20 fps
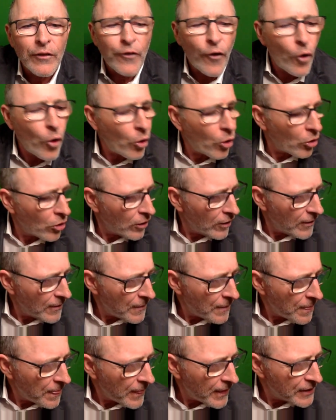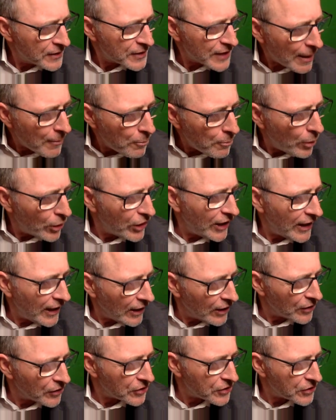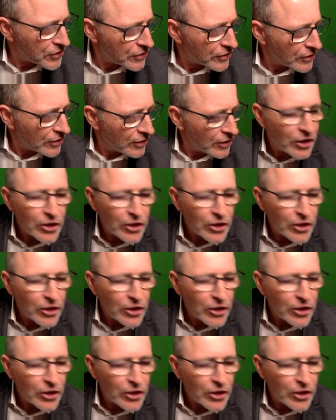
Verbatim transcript: for somebody else